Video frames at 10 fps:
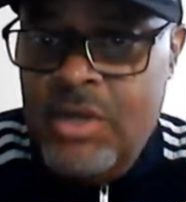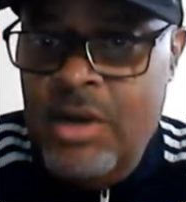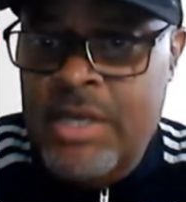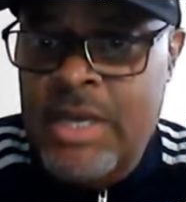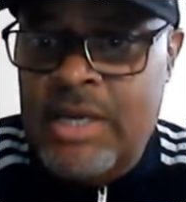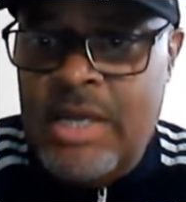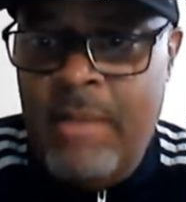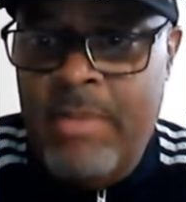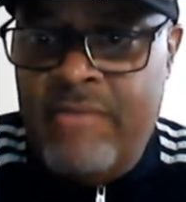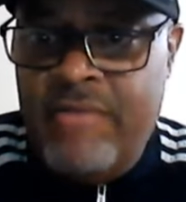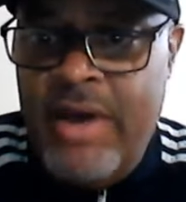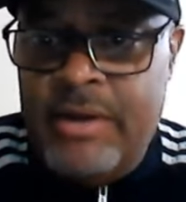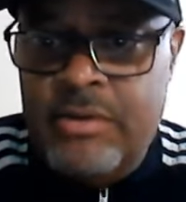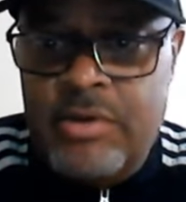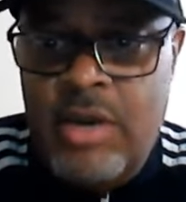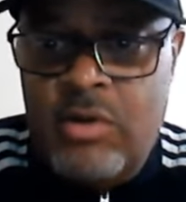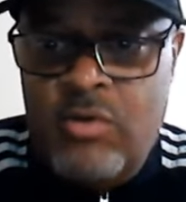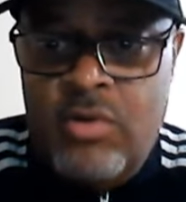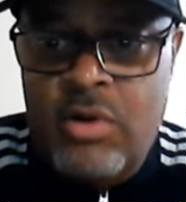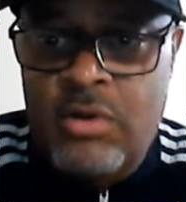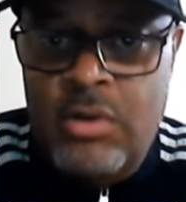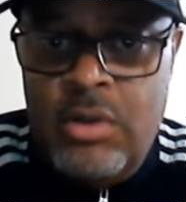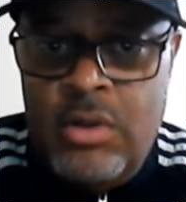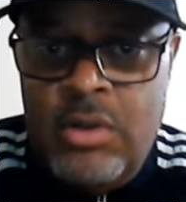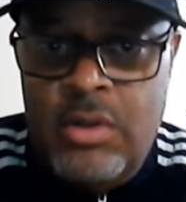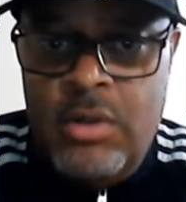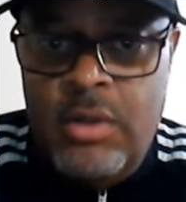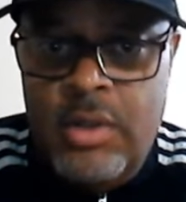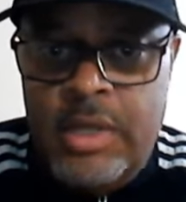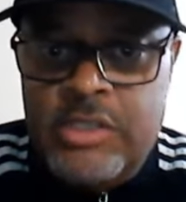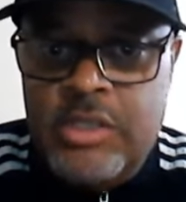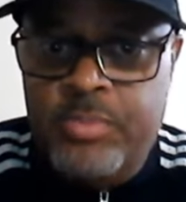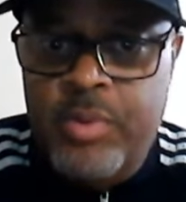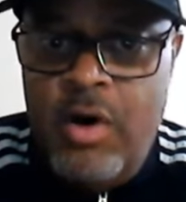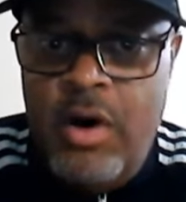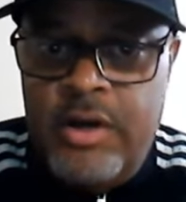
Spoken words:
Again, the Combine Vita, can't go wrong. It's a part